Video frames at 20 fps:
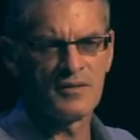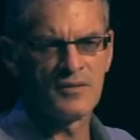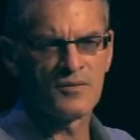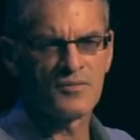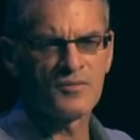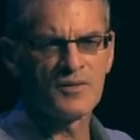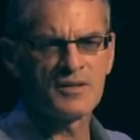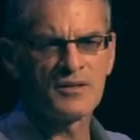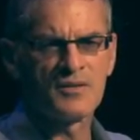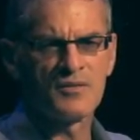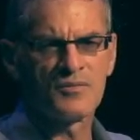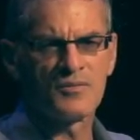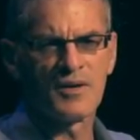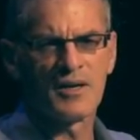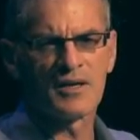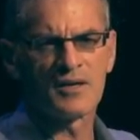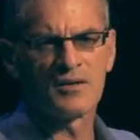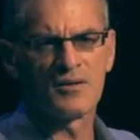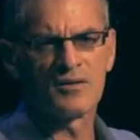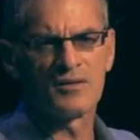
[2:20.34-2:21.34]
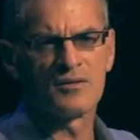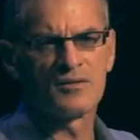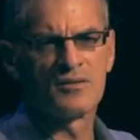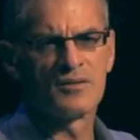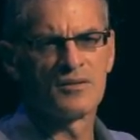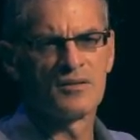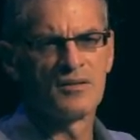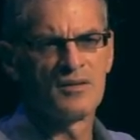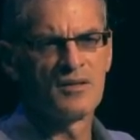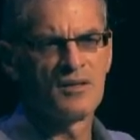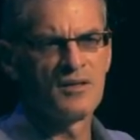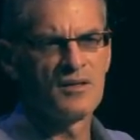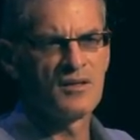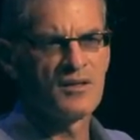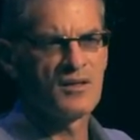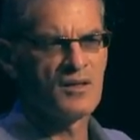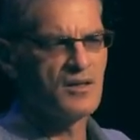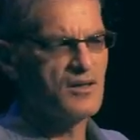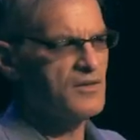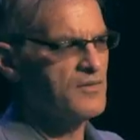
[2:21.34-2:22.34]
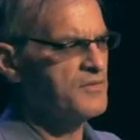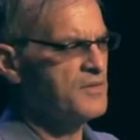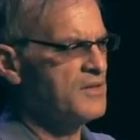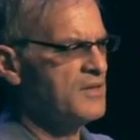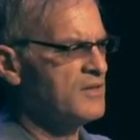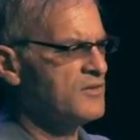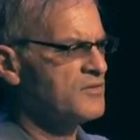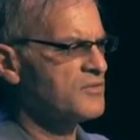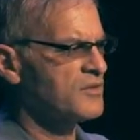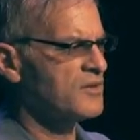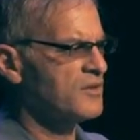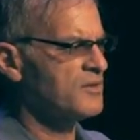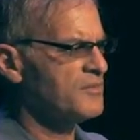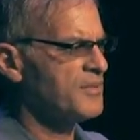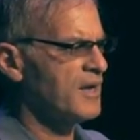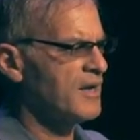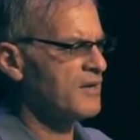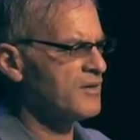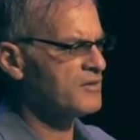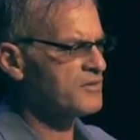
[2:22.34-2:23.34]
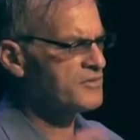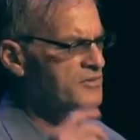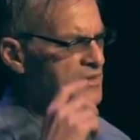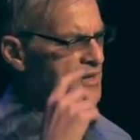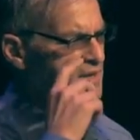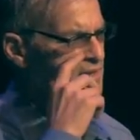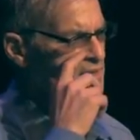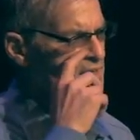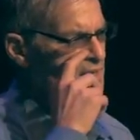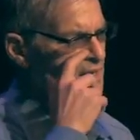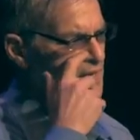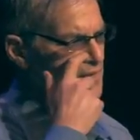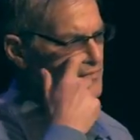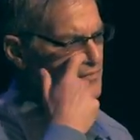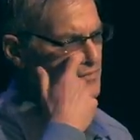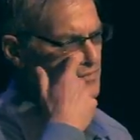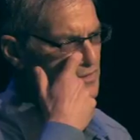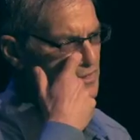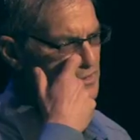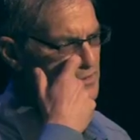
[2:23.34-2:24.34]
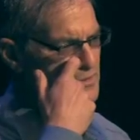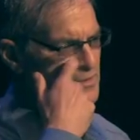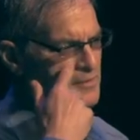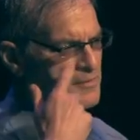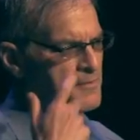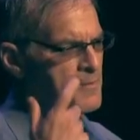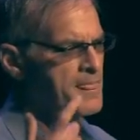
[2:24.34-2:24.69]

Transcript: the written record of the Israel-Palestine conflict,